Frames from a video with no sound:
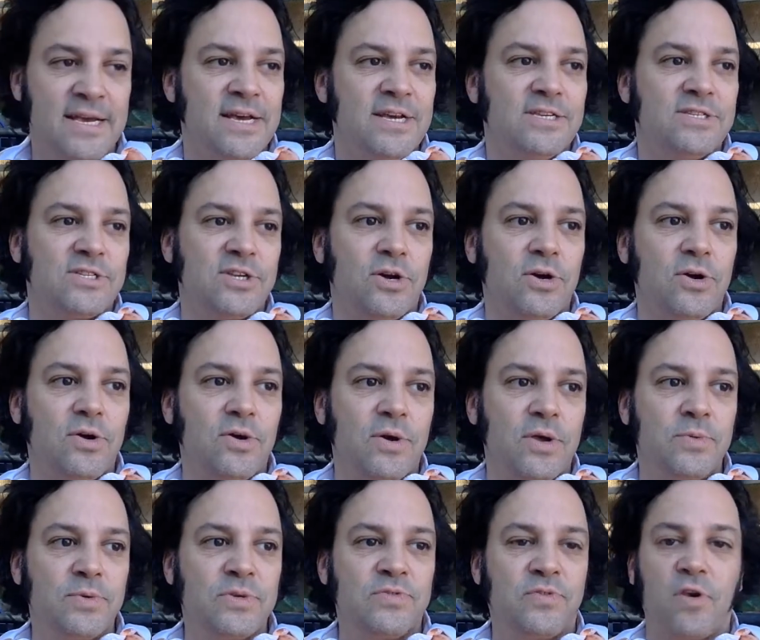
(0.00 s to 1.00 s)
So
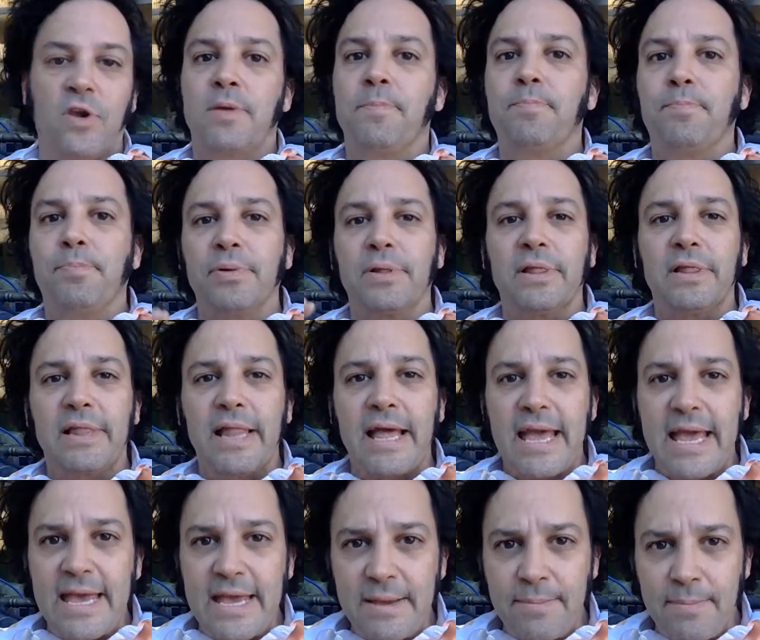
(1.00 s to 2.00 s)
it was very
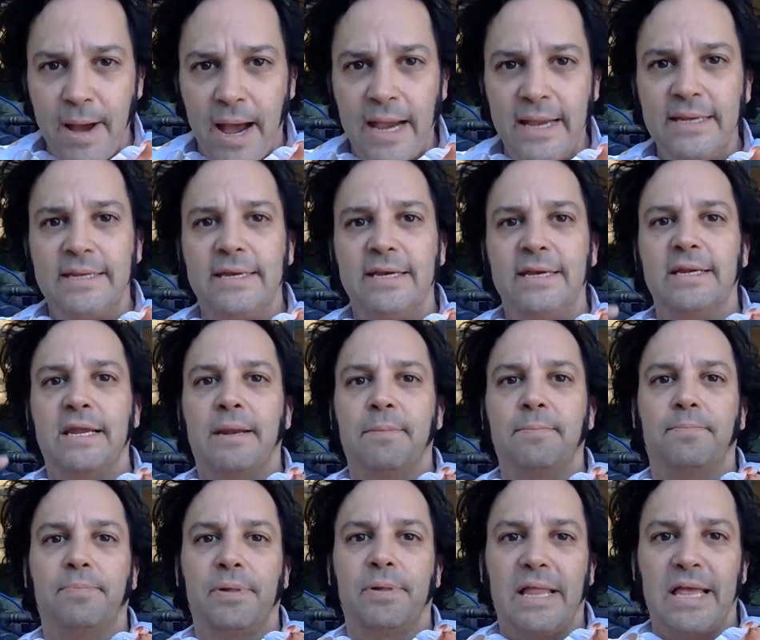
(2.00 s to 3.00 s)
play minded
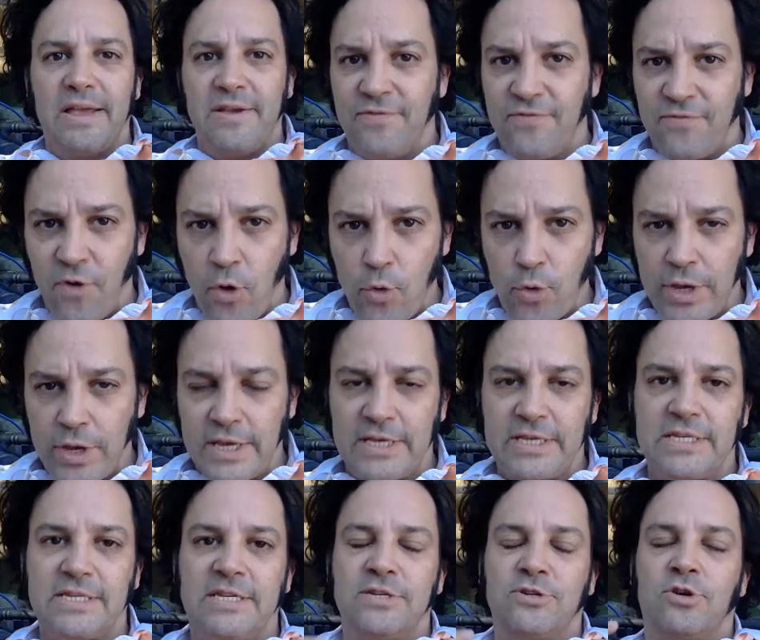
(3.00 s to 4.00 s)
and play
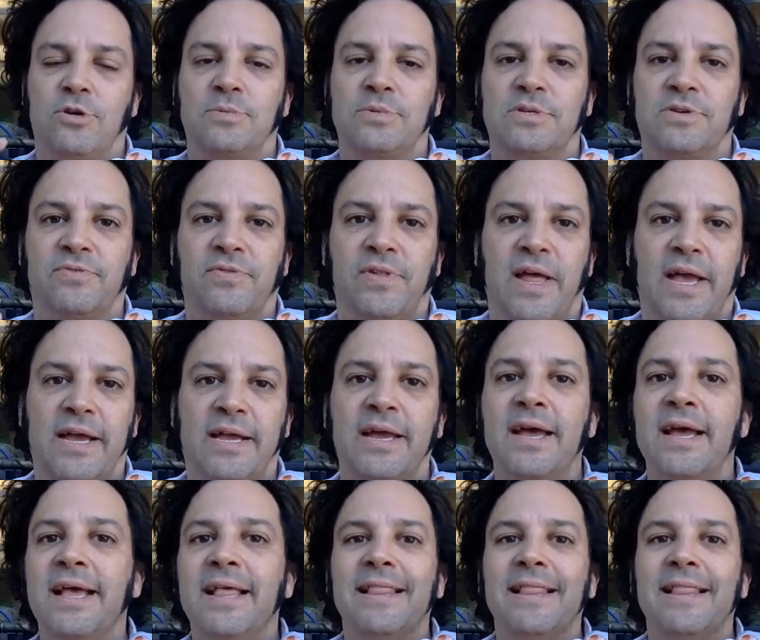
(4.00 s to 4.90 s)
focused in terms of like,